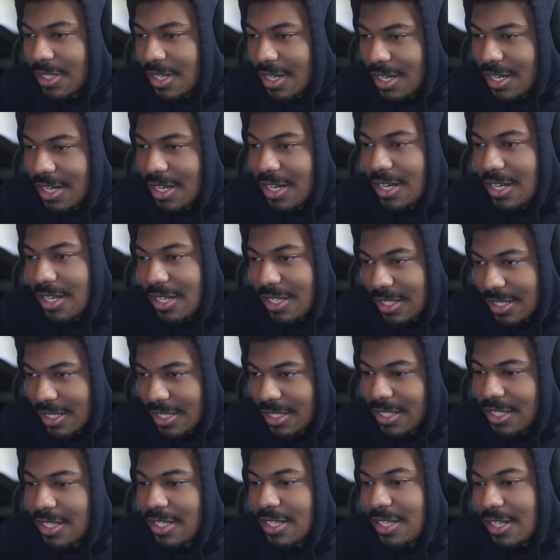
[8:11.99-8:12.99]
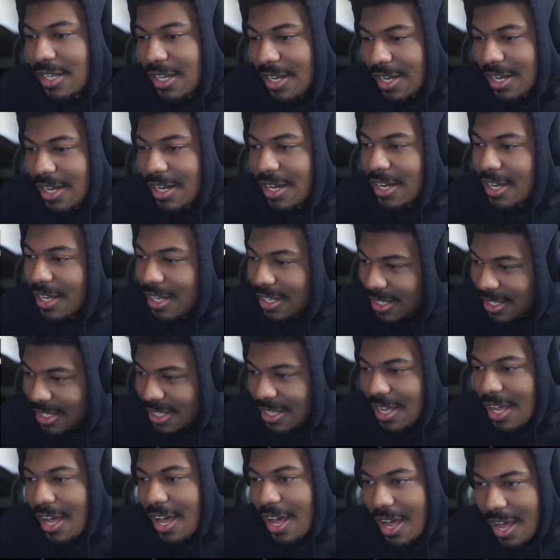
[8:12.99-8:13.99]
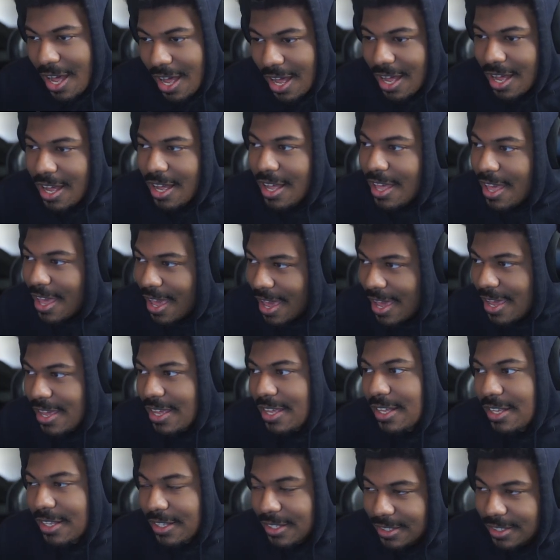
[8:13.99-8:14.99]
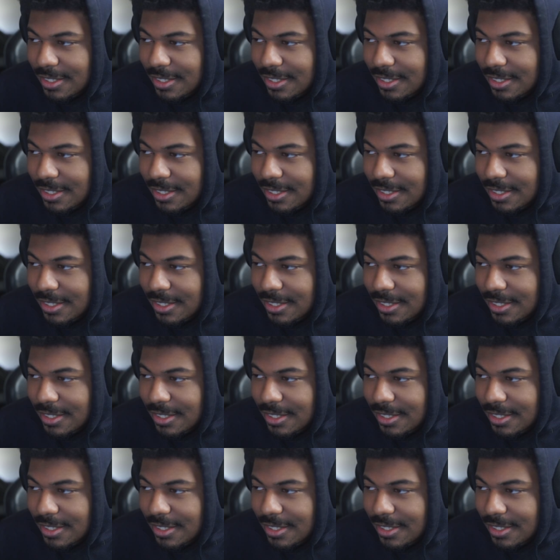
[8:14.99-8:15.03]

Uh, uh-huh, uh-huh, hey,